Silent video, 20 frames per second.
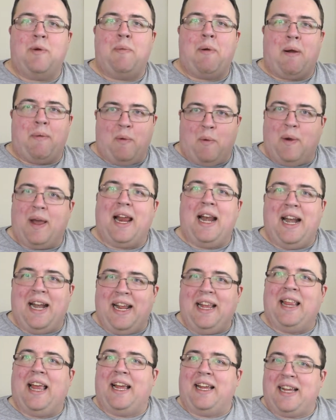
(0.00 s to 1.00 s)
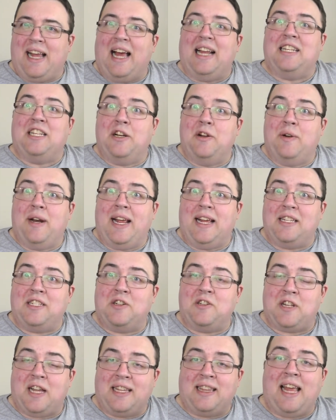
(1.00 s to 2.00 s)
We probably won't get any, like, continuity
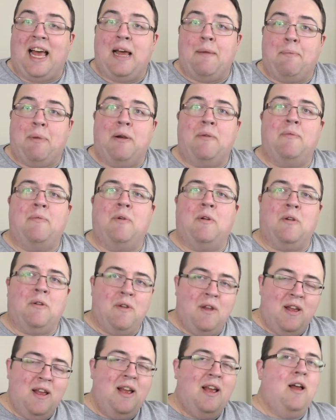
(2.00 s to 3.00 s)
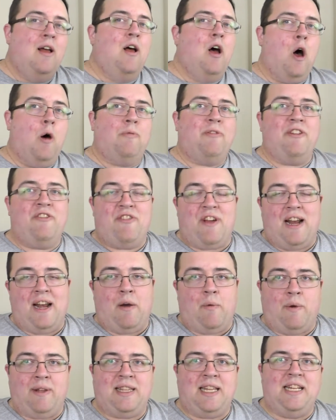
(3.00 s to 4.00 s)
answers like that, but we'll hopefully find
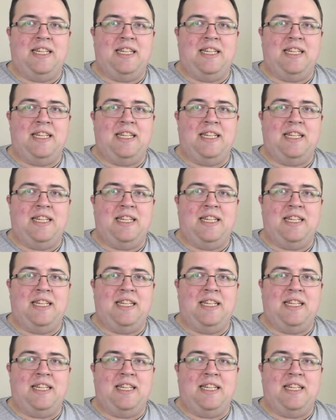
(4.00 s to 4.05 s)
out what